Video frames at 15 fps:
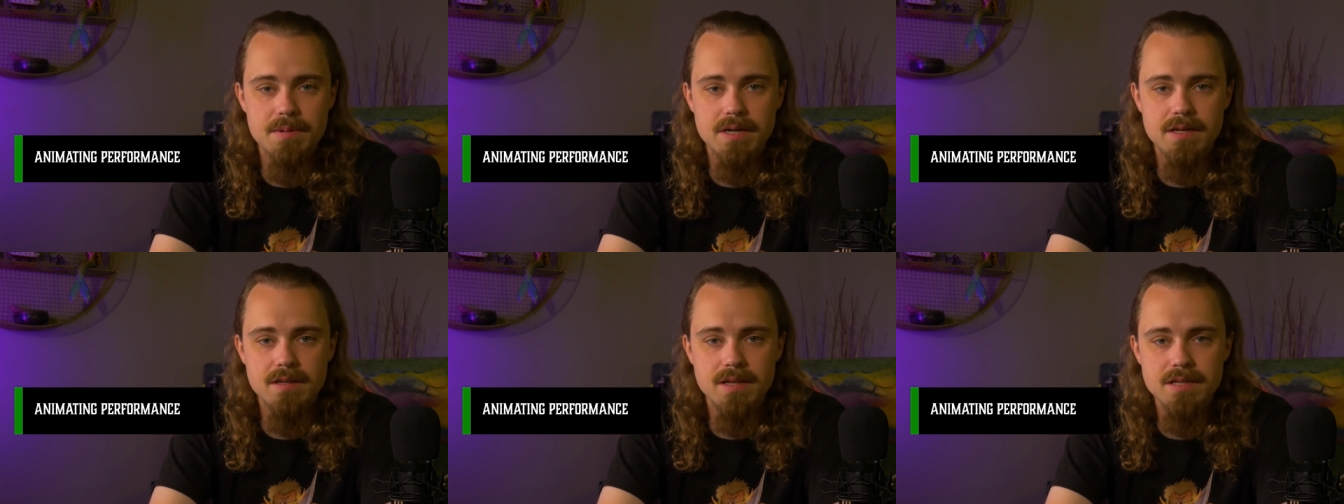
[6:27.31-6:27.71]

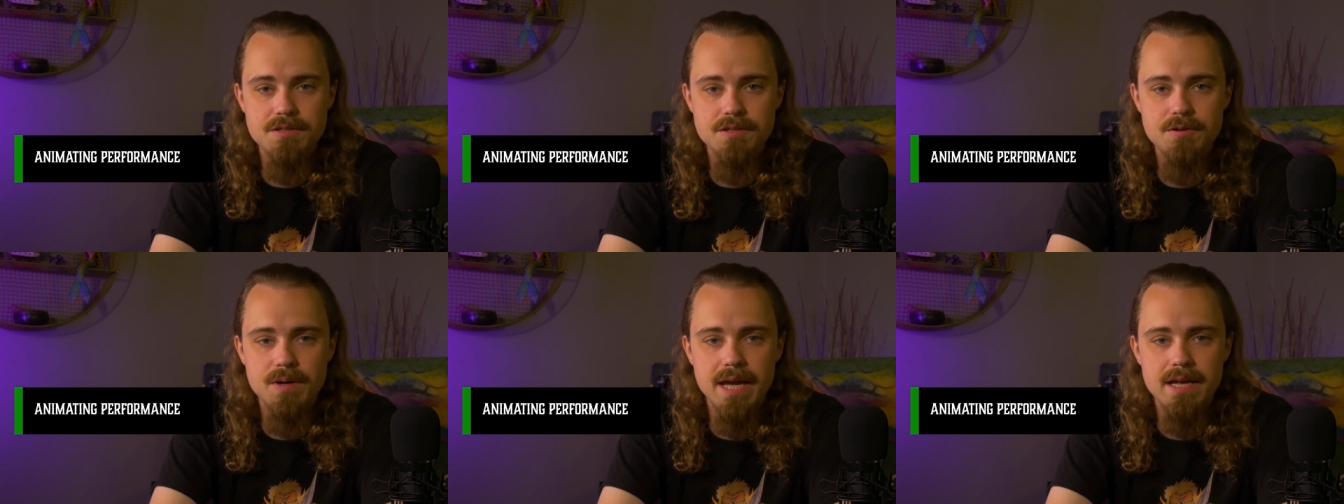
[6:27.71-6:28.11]
and it lets
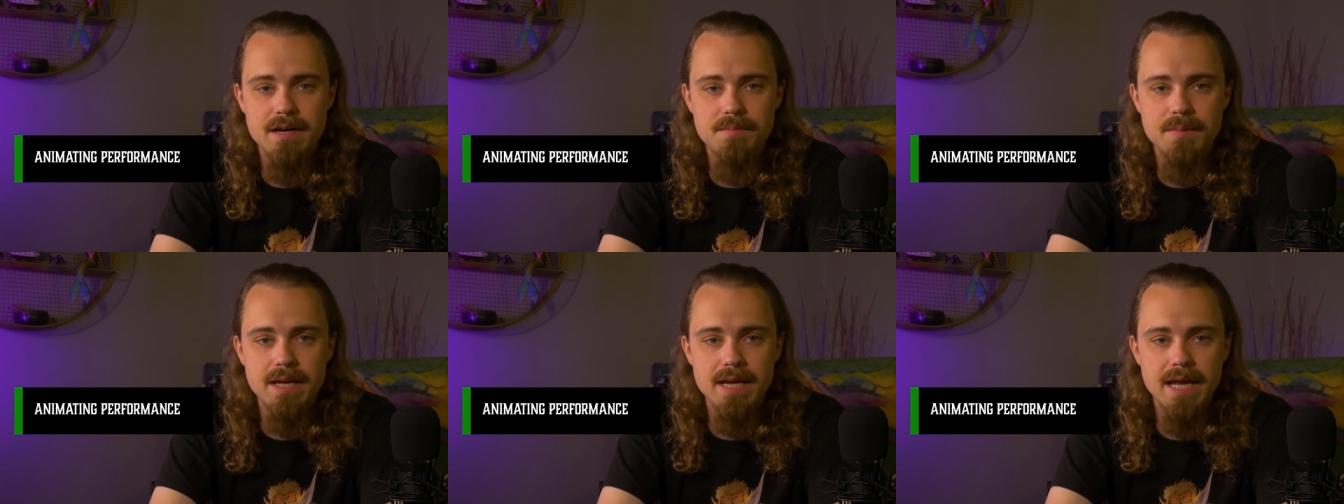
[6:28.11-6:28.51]
you
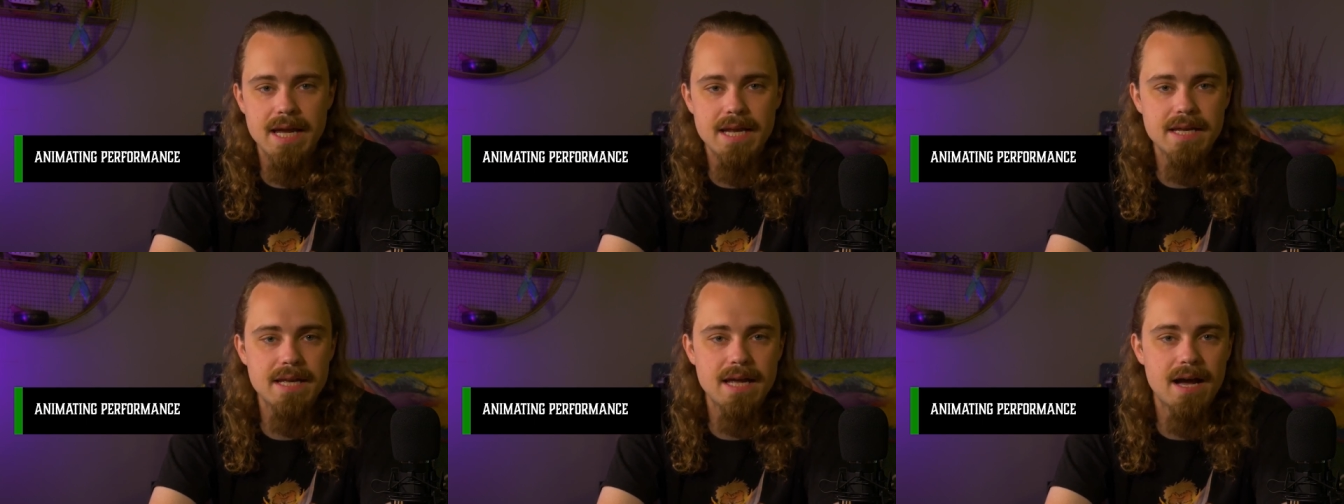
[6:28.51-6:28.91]
animate
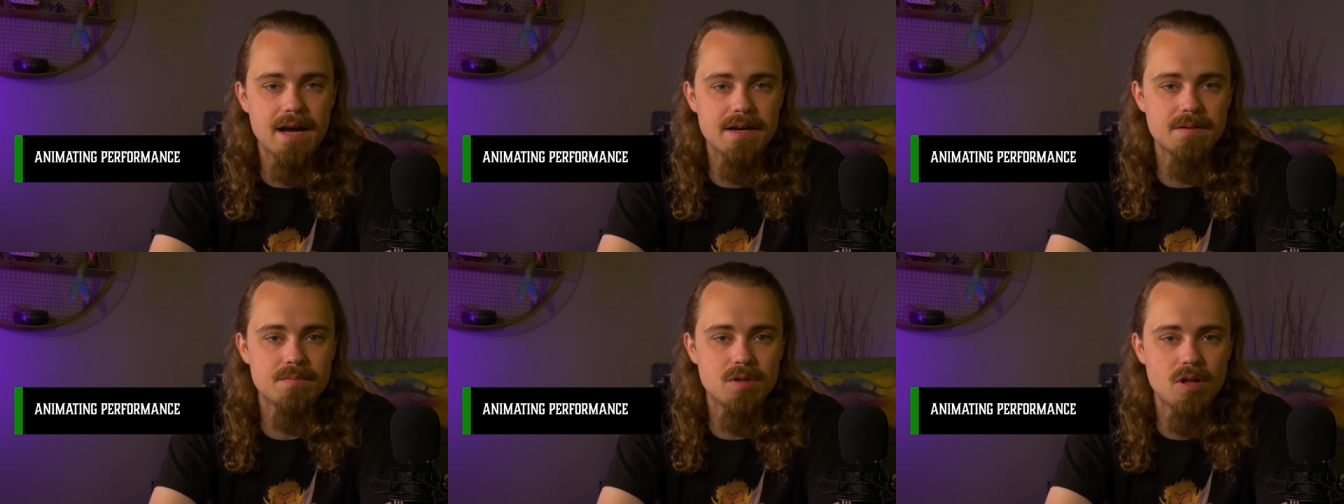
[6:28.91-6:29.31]
any
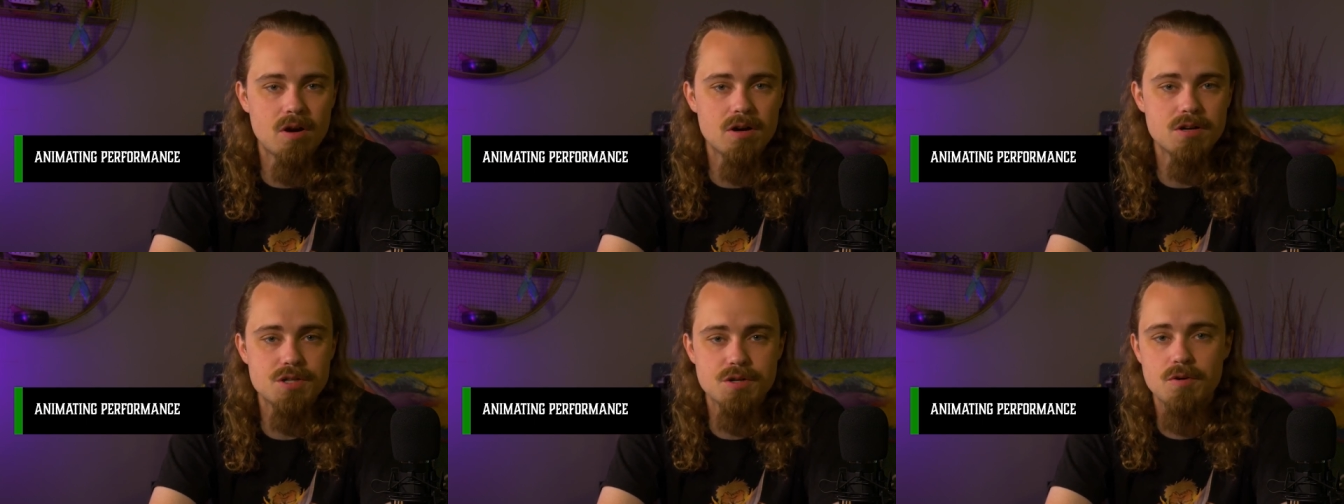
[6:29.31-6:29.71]
item,
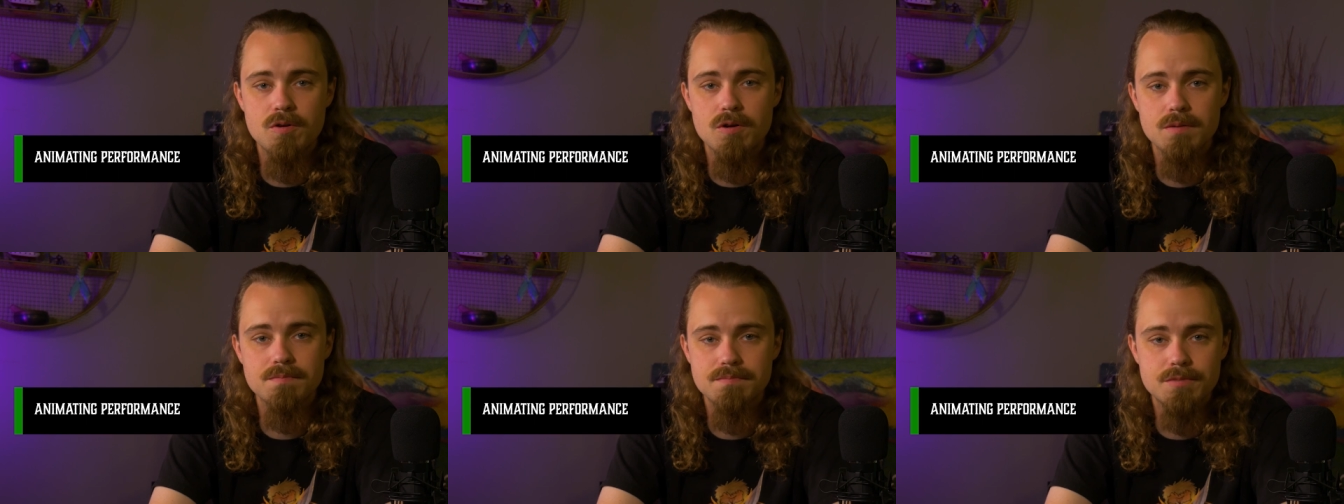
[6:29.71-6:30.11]
large
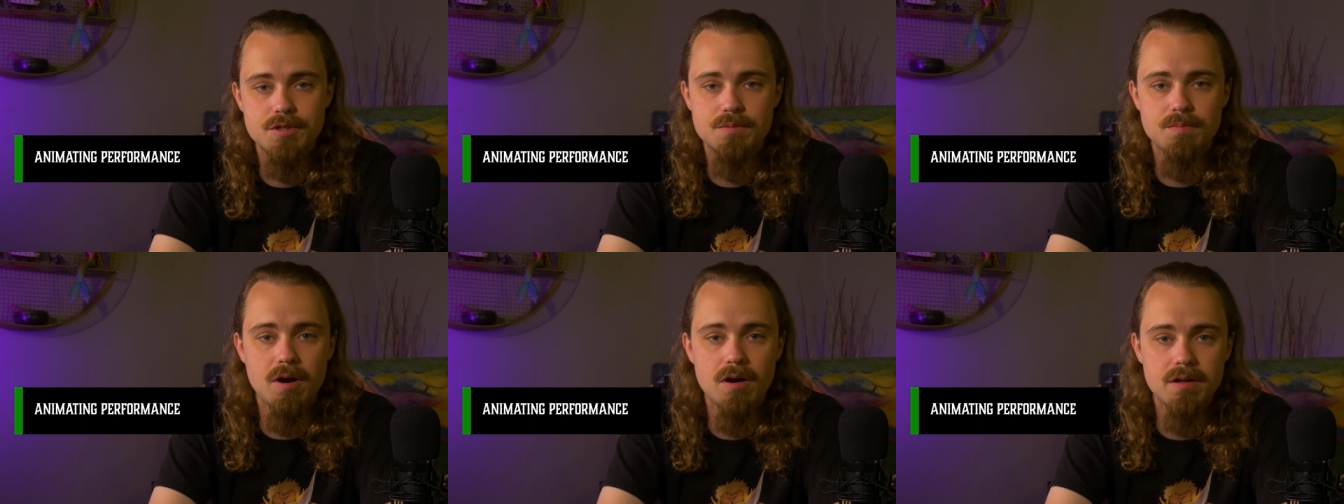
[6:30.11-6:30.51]
or
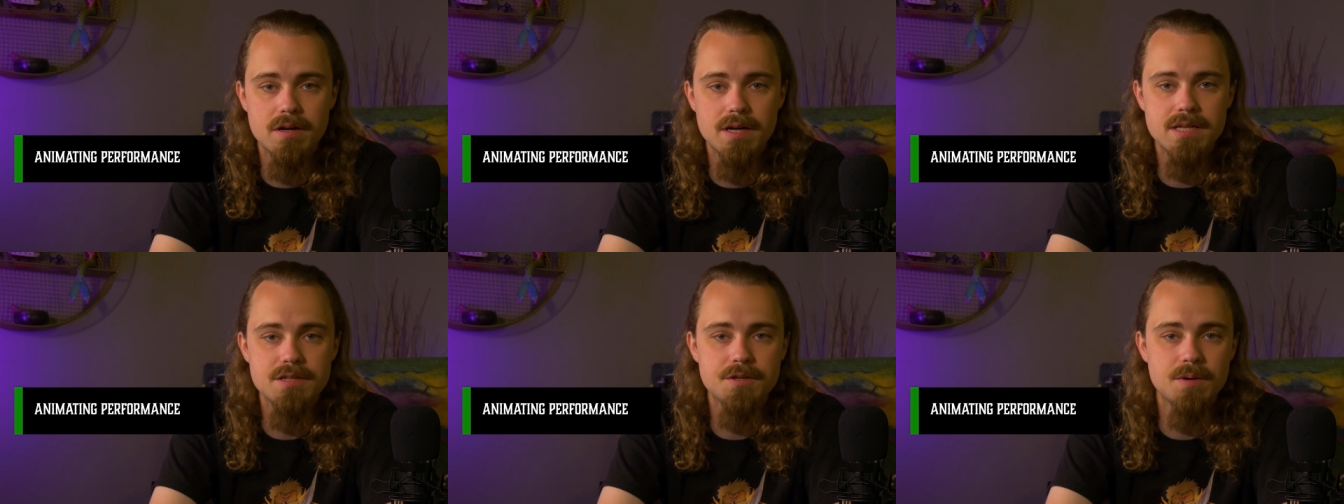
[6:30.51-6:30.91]
smaller,
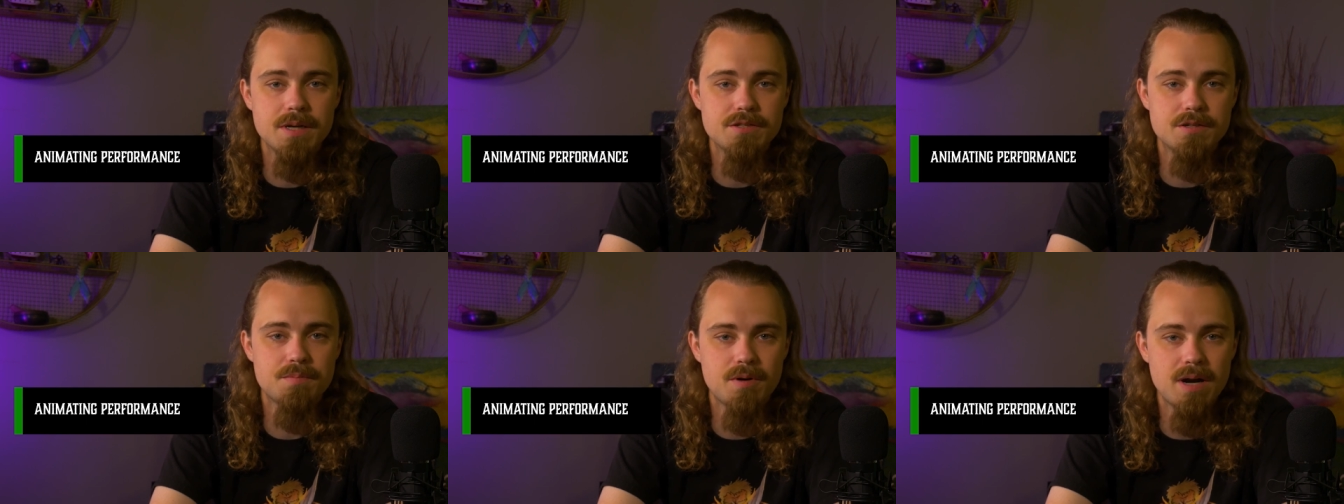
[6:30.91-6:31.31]
into a
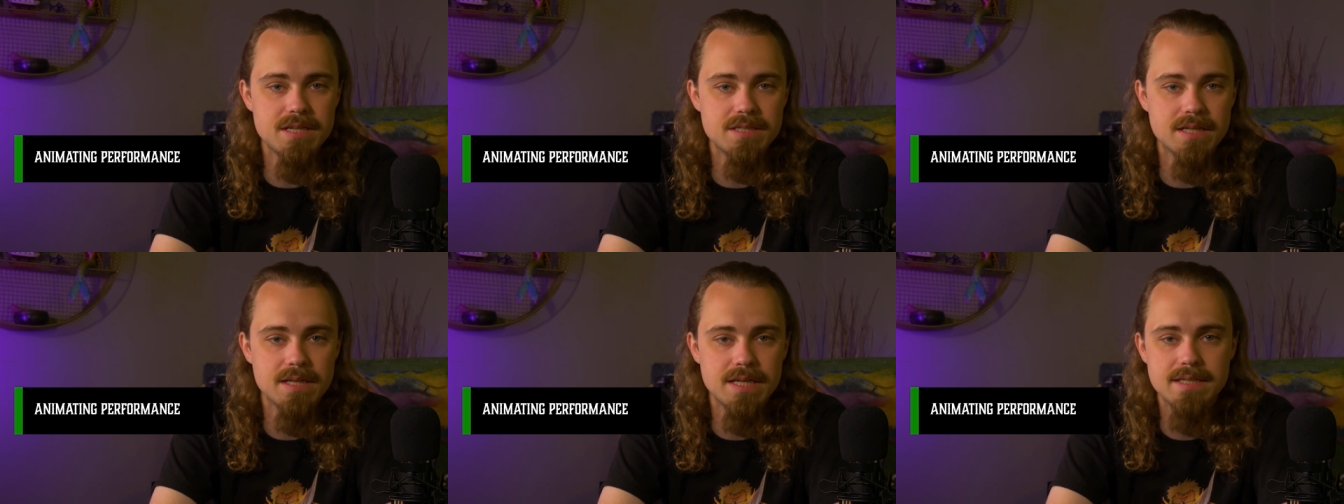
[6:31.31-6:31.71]

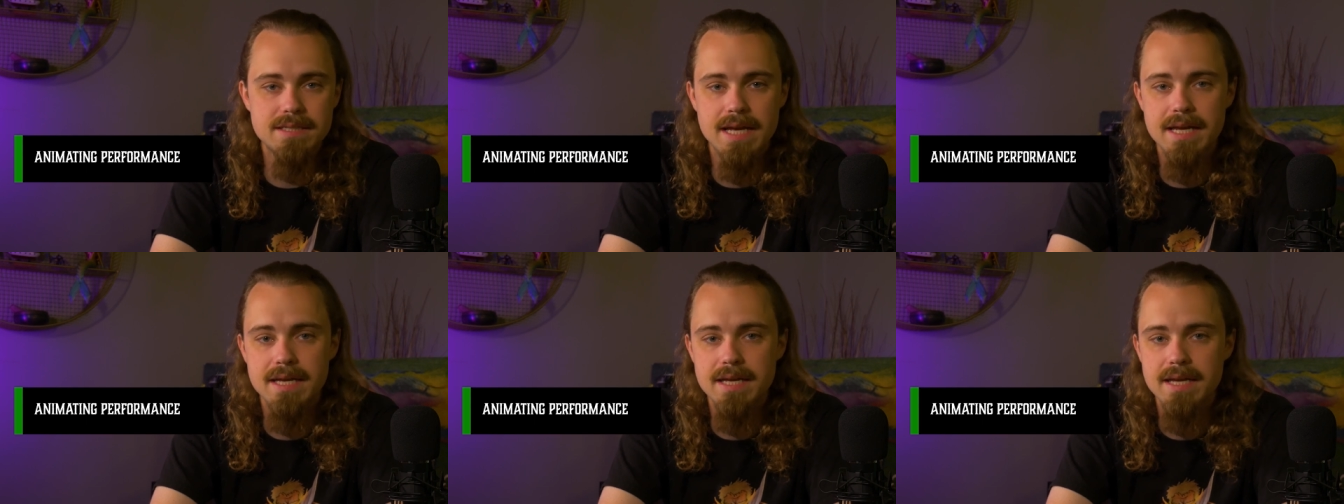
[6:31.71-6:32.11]
surprisingly
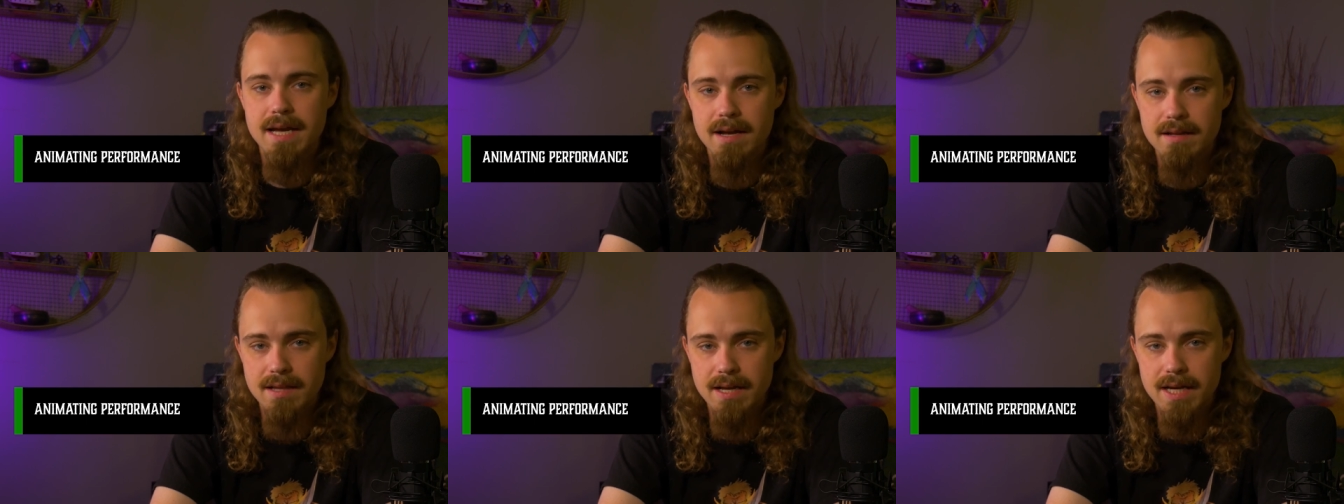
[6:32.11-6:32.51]
tanky
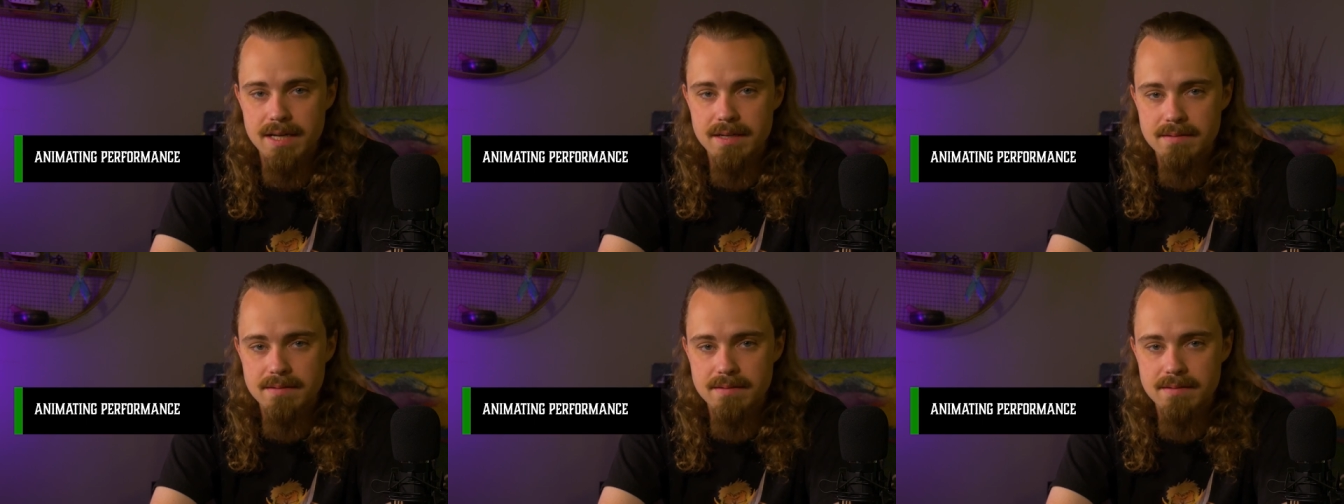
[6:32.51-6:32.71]
ally.